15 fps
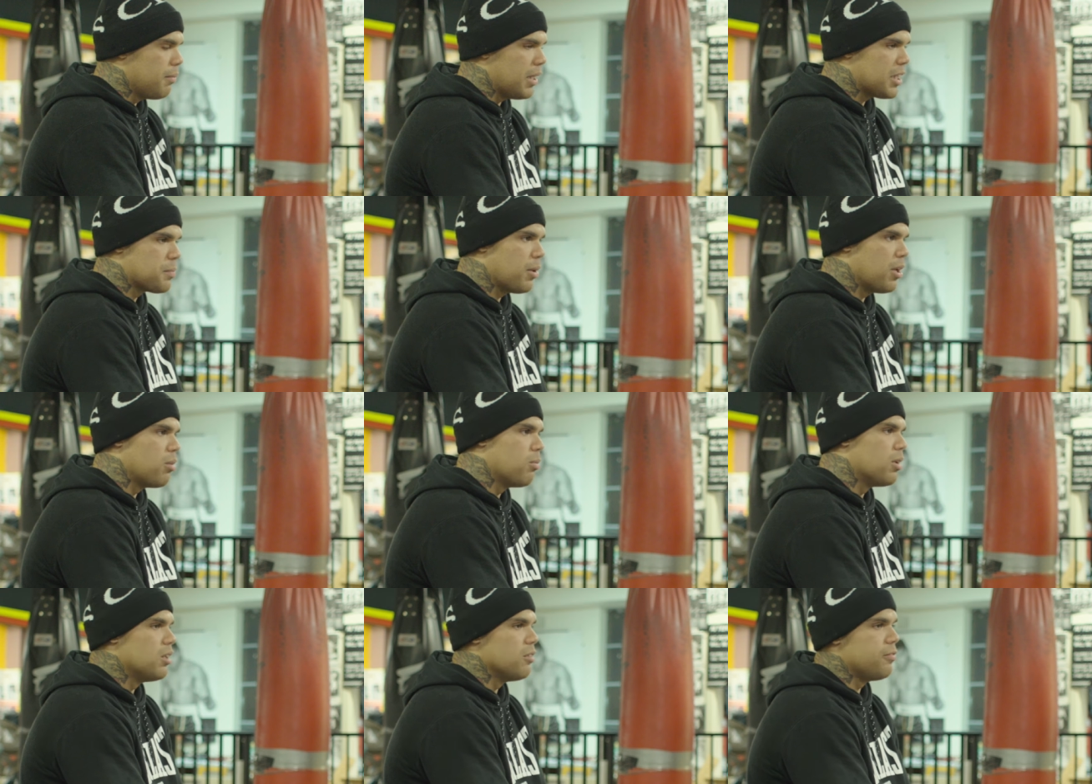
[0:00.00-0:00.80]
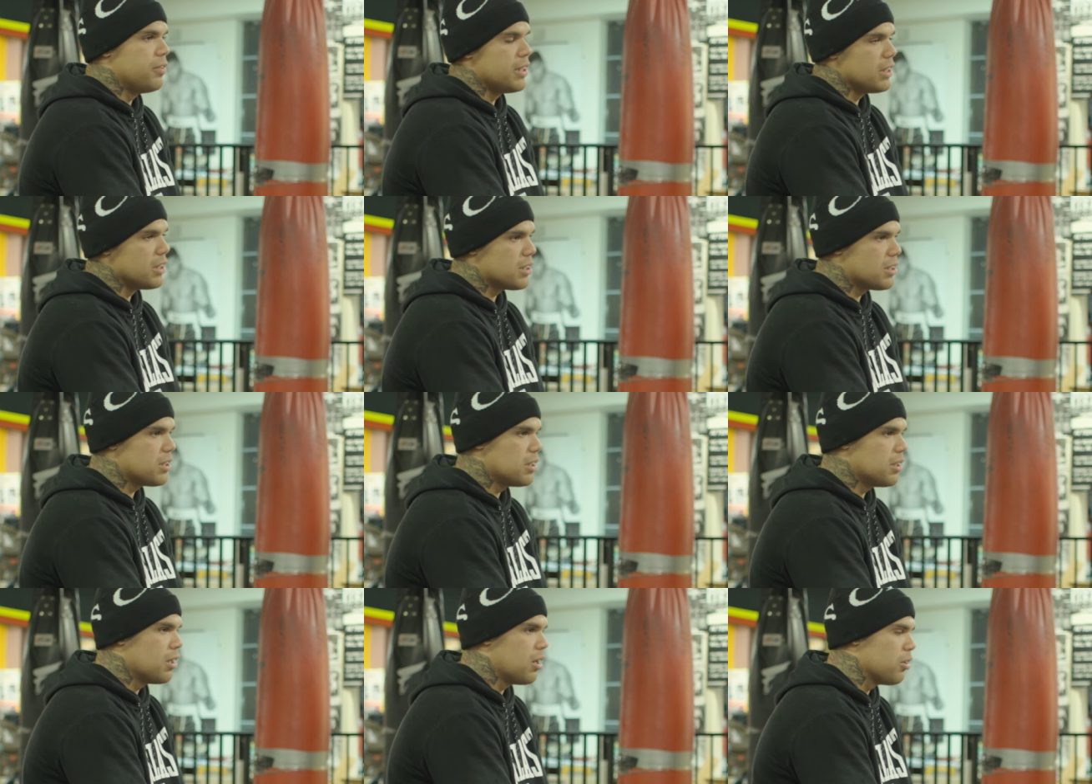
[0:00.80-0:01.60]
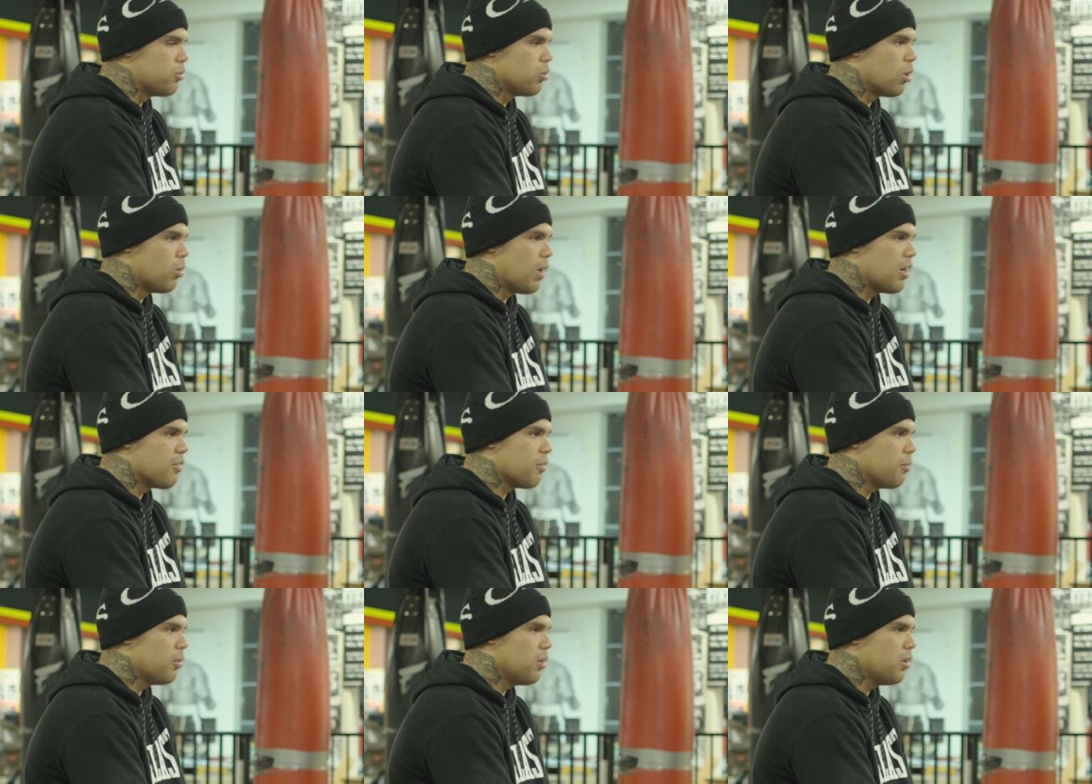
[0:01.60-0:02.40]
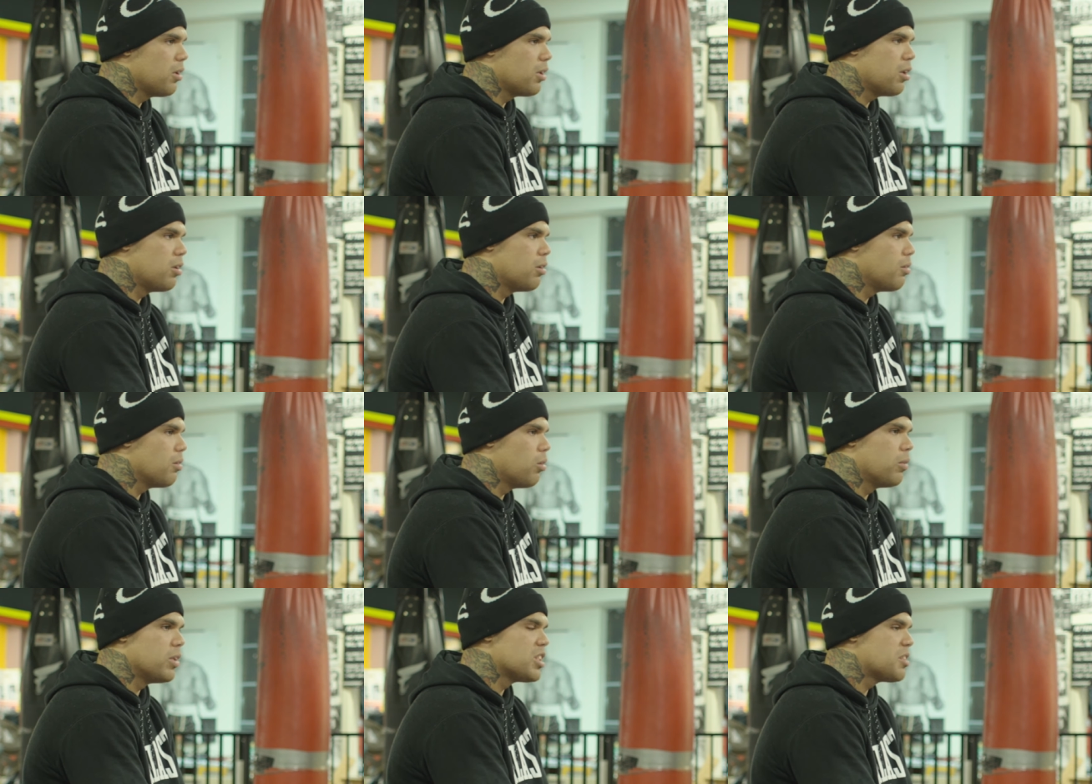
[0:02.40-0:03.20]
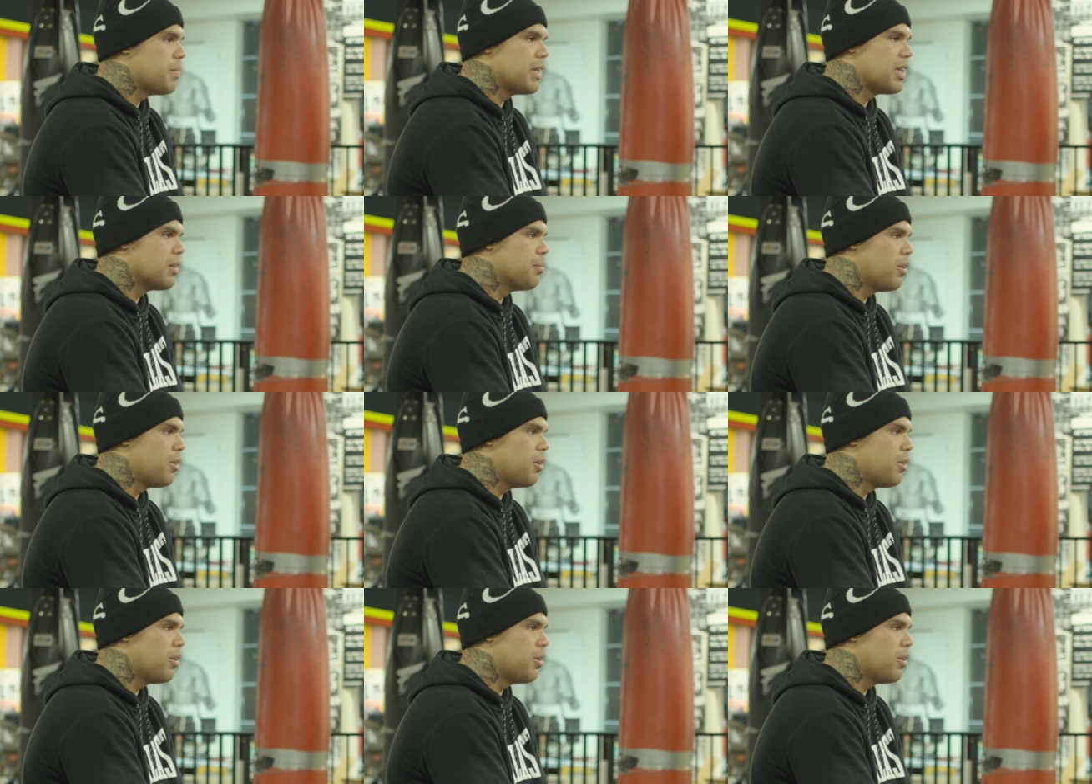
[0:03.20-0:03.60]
And that's probably one of the mm. things you know I took away from her and always speak your